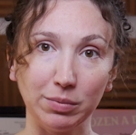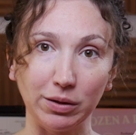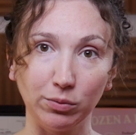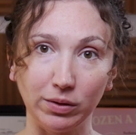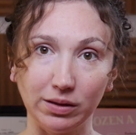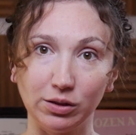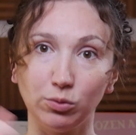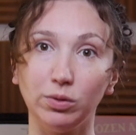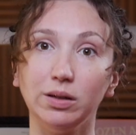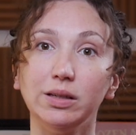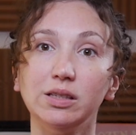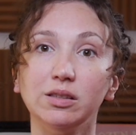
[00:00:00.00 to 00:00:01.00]
about when it
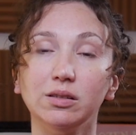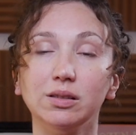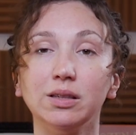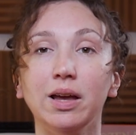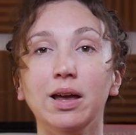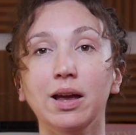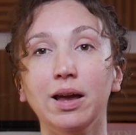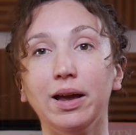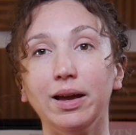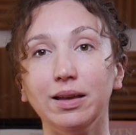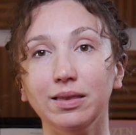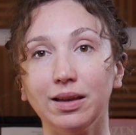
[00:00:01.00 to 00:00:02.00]
releases.
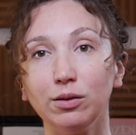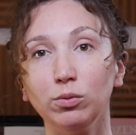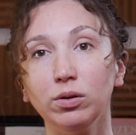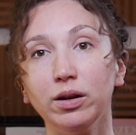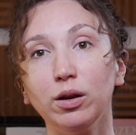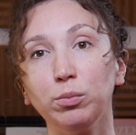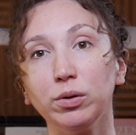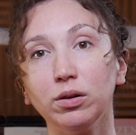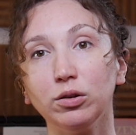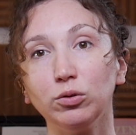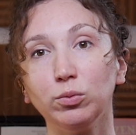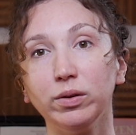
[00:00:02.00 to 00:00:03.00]
And that will help a
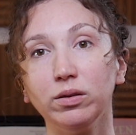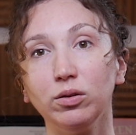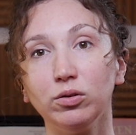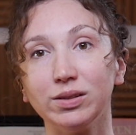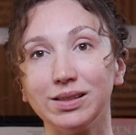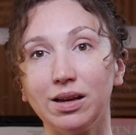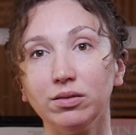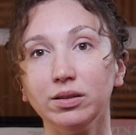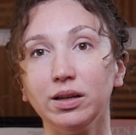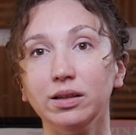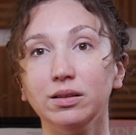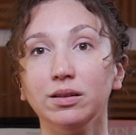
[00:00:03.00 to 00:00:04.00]
lot with your sound
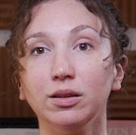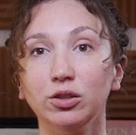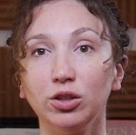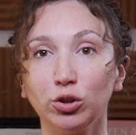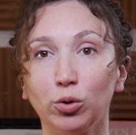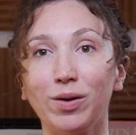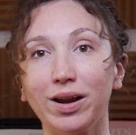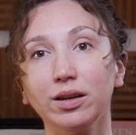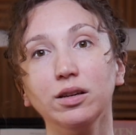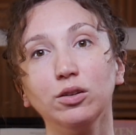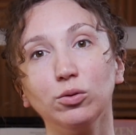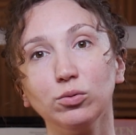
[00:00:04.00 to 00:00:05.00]
and not
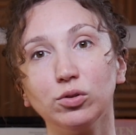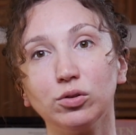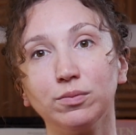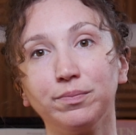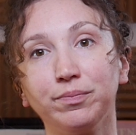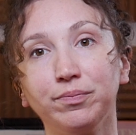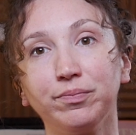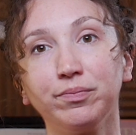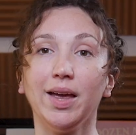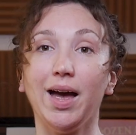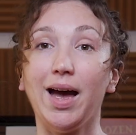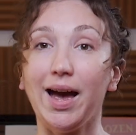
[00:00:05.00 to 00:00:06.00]
cracking notes.
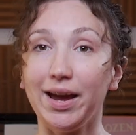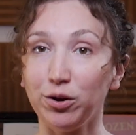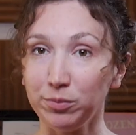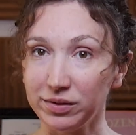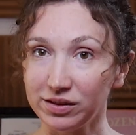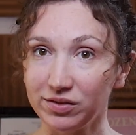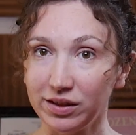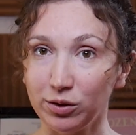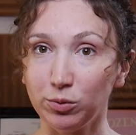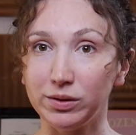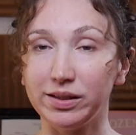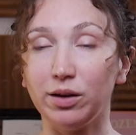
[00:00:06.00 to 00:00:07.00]
I hope this
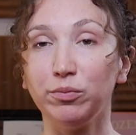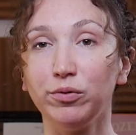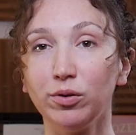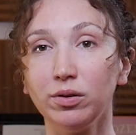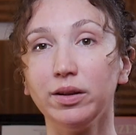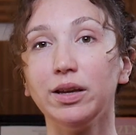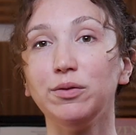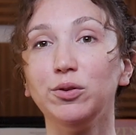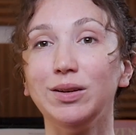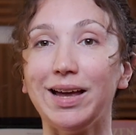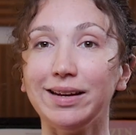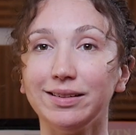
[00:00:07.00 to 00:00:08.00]
video was helpful. If
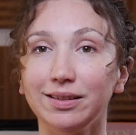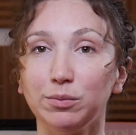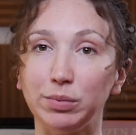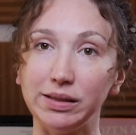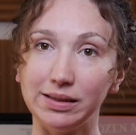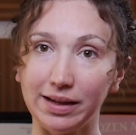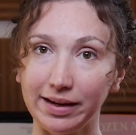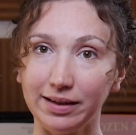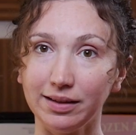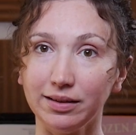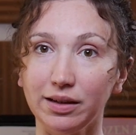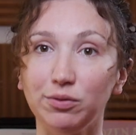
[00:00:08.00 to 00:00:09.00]
you liked it, please like
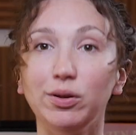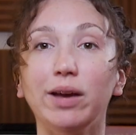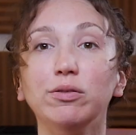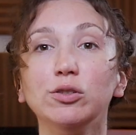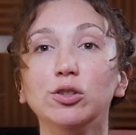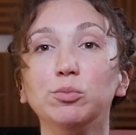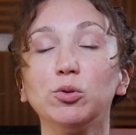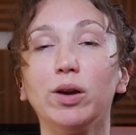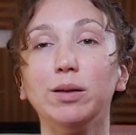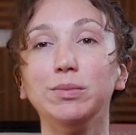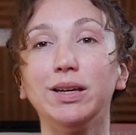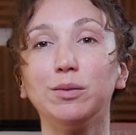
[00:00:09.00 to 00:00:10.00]
it. If you haven't
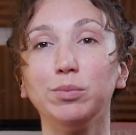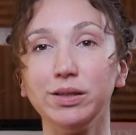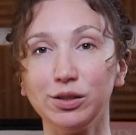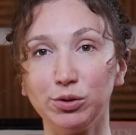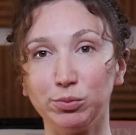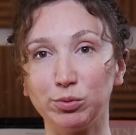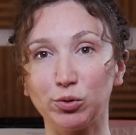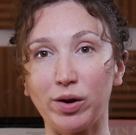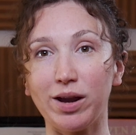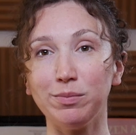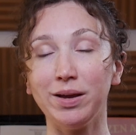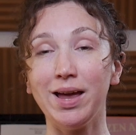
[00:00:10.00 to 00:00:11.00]
subscribed yet, please
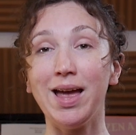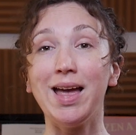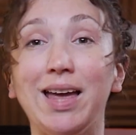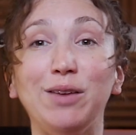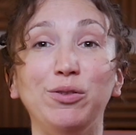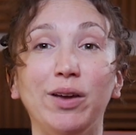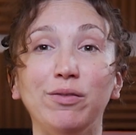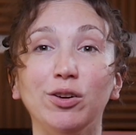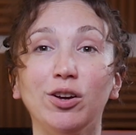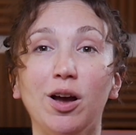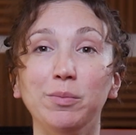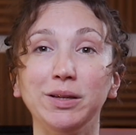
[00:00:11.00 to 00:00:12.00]
subscribe. If you have a
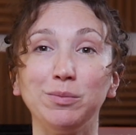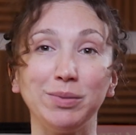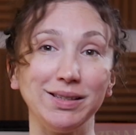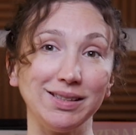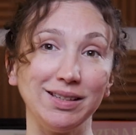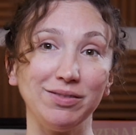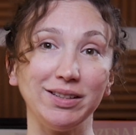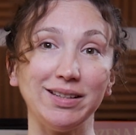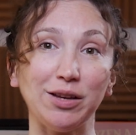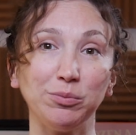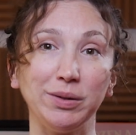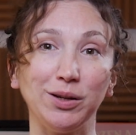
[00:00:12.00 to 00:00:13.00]
comment, please leave it
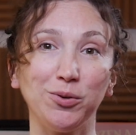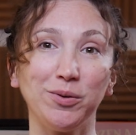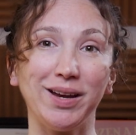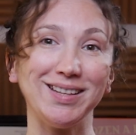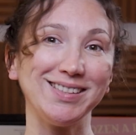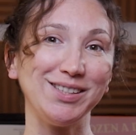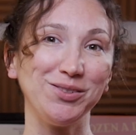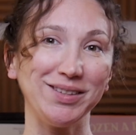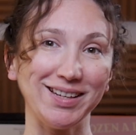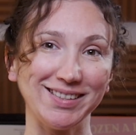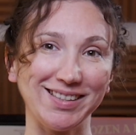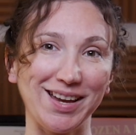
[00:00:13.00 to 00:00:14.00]
down below and see you
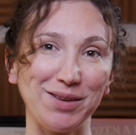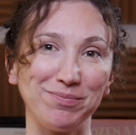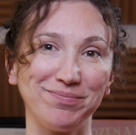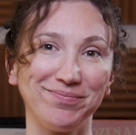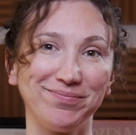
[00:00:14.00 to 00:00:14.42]
next time.